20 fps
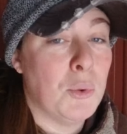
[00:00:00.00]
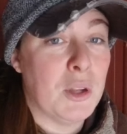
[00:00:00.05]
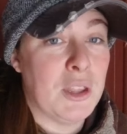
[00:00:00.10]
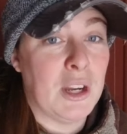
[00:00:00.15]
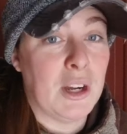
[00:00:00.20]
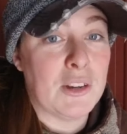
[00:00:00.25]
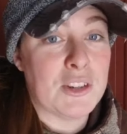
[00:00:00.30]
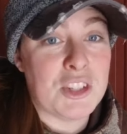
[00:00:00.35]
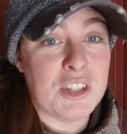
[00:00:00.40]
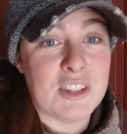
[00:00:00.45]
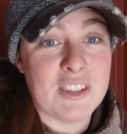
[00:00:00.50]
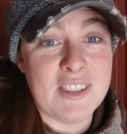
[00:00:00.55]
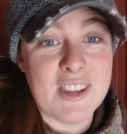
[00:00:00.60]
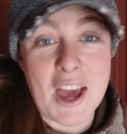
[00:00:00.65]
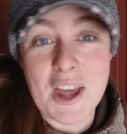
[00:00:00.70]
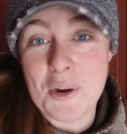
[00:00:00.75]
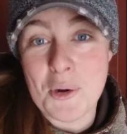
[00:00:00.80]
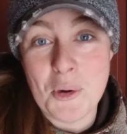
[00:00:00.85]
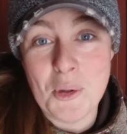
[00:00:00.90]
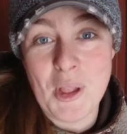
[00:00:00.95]
where there's just
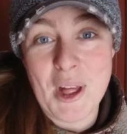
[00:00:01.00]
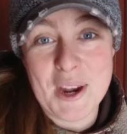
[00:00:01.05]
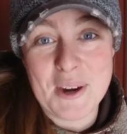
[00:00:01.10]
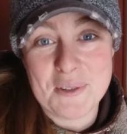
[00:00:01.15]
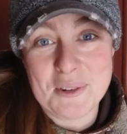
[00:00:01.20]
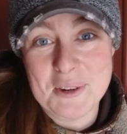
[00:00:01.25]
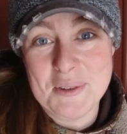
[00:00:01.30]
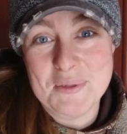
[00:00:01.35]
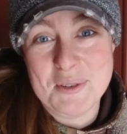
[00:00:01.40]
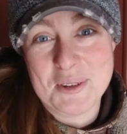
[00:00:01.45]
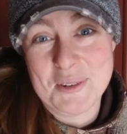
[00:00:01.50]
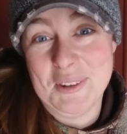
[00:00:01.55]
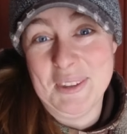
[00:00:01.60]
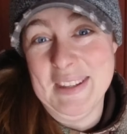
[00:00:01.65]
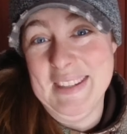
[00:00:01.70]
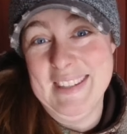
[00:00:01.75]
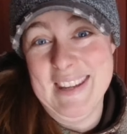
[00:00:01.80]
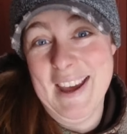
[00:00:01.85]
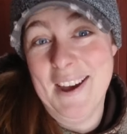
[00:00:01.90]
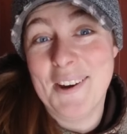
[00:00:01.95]
not a whole lot of room to
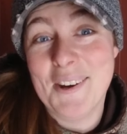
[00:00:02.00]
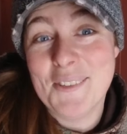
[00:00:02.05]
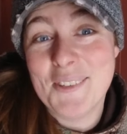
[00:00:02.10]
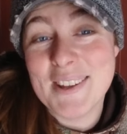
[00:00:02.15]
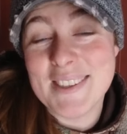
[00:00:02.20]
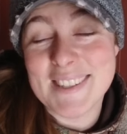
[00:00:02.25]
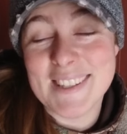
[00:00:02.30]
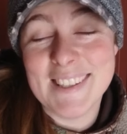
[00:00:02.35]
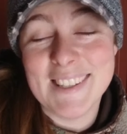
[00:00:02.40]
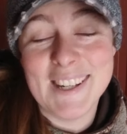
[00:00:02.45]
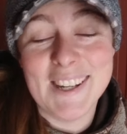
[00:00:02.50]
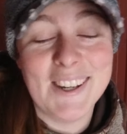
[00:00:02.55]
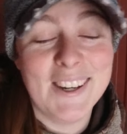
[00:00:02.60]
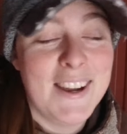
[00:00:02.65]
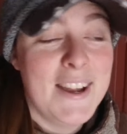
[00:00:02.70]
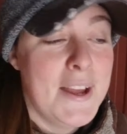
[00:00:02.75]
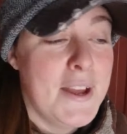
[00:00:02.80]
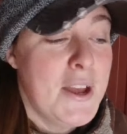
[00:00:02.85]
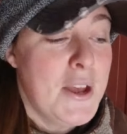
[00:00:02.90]
really tell what's in there